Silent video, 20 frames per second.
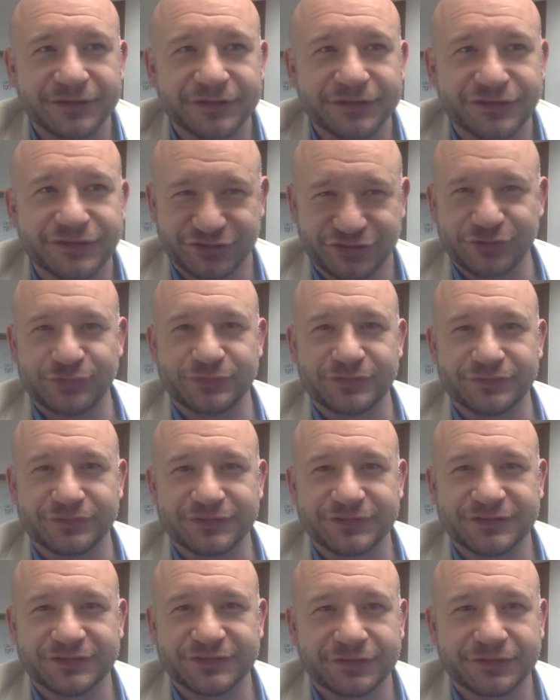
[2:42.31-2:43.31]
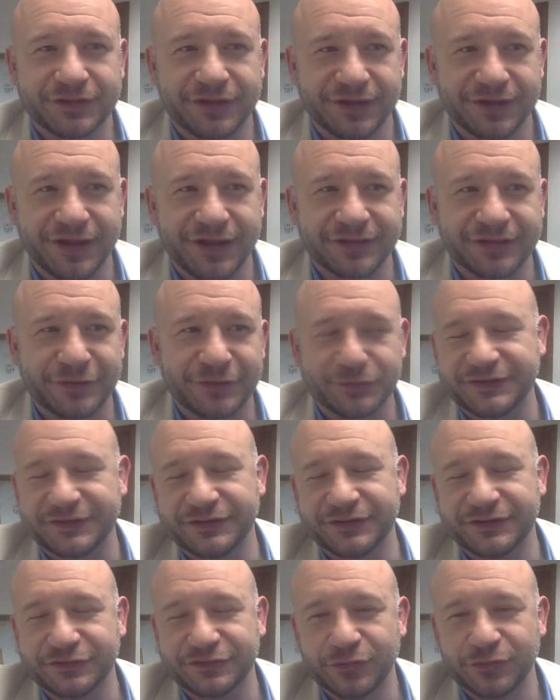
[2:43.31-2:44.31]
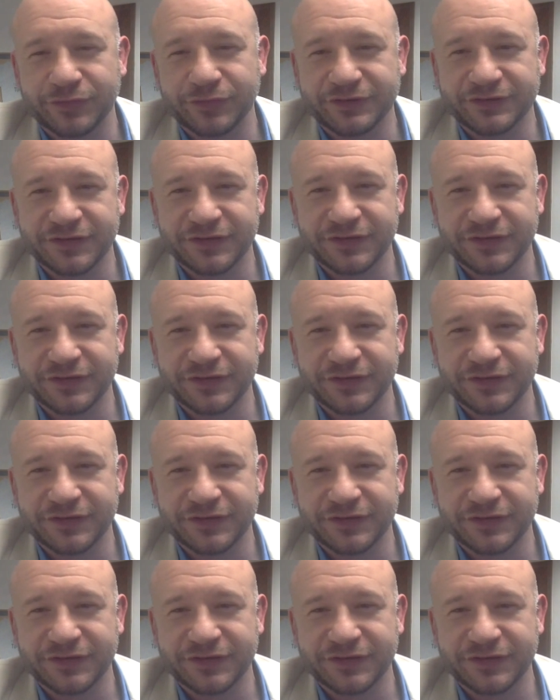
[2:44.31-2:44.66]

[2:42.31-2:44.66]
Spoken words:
students connecting with teachers over the